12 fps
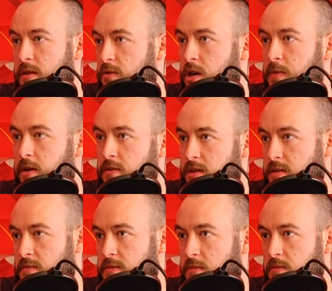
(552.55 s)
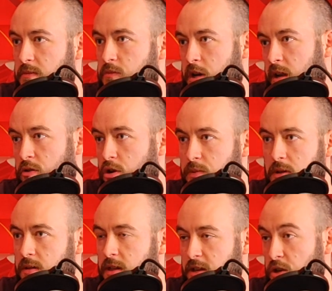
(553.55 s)
They'll come out and we'll get a
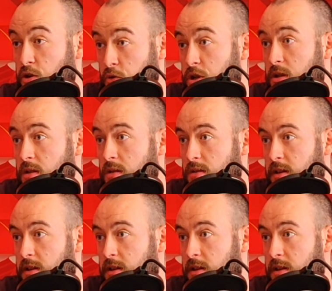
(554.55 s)
couple, like usual.